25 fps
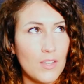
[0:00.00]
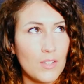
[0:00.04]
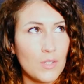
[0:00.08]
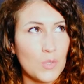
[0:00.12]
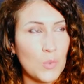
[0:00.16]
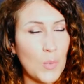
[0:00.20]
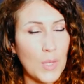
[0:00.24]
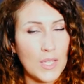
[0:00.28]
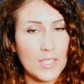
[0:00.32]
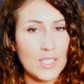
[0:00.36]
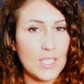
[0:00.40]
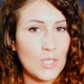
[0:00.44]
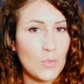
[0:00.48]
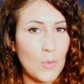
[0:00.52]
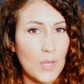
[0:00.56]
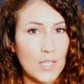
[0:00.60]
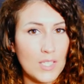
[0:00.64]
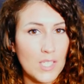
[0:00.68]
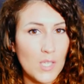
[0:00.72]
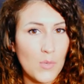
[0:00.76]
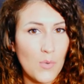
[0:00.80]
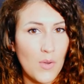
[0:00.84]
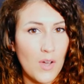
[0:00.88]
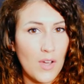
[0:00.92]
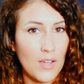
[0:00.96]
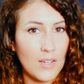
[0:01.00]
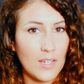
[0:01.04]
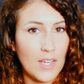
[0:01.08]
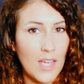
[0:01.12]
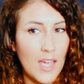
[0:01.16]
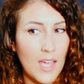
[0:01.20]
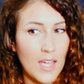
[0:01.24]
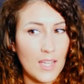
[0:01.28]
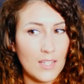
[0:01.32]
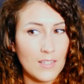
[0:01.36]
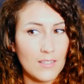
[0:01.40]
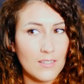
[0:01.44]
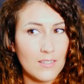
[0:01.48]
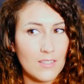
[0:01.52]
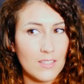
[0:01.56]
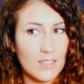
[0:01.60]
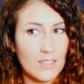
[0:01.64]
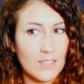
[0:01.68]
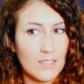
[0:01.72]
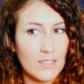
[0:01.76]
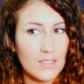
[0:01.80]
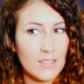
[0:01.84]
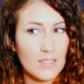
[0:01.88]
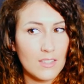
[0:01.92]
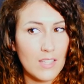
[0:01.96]
2021 and
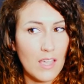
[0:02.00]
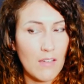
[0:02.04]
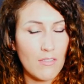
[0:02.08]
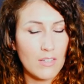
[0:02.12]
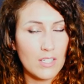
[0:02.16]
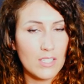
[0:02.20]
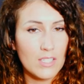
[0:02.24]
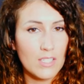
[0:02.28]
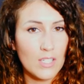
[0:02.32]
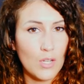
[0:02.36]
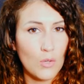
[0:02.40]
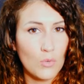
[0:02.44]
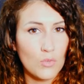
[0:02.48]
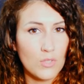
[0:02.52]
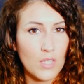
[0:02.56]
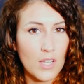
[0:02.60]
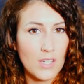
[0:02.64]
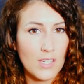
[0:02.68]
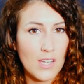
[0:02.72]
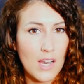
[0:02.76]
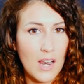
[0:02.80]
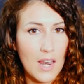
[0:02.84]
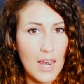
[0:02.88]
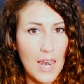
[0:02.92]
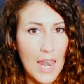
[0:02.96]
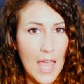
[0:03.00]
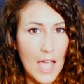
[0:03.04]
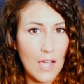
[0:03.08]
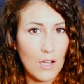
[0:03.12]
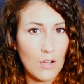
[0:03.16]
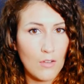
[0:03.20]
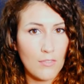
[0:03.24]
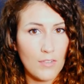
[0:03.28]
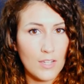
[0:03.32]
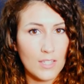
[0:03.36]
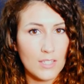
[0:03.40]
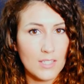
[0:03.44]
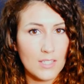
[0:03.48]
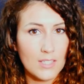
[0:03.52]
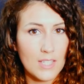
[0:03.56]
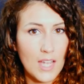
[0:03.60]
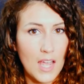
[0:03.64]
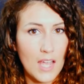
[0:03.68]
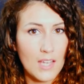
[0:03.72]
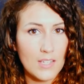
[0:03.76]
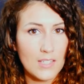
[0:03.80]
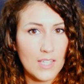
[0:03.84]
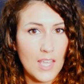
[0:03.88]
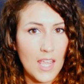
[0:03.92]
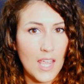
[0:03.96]
there is still such a lack of
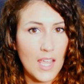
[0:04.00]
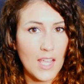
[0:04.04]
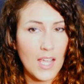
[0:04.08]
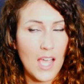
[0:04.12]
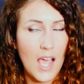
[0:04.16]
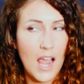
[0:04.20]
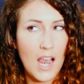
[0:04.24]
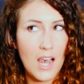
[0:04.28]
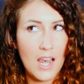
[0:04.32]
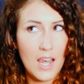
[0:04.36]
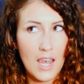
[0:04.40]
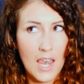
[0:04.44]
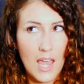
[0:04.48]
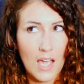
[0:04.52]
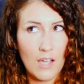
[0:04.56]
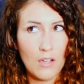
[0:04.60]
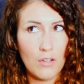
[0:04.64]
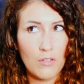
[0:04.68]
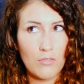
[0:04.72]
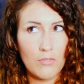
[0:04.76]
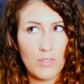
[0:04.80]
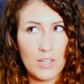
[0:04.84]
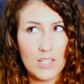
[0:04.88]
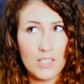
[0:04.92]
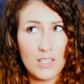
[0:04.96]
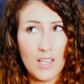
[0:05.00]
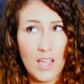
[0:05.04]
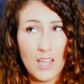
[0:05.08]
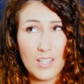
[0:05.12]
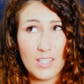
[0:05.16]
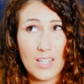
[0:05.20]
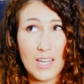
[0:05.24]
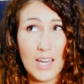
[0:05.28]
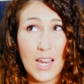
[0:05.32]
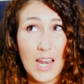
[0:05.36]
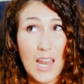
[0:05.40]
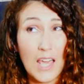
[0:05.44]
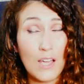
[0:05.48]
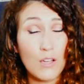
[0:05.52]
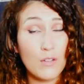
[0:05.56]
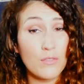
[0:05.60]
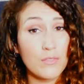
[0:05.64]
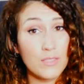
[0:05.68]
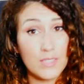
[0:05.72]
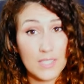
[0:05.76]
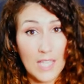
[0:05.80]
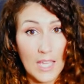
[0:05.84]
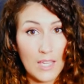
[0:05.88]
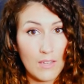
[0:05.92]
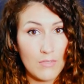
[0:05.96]
understanding, a lack of research, and a lack of
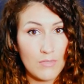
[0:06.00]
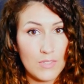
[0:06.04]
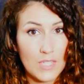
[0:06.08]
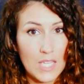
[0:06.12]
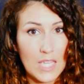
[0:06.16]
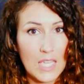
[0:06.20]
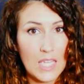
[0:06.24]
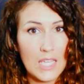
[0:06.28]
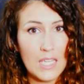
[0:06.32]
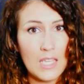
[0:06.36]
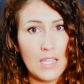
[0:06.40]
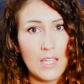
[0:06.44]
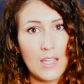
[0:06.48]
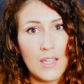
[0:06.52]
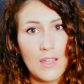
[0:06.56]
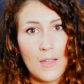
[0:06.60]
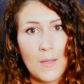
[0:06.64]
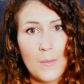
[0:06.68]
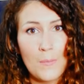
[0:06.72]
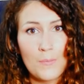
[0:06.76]
safety.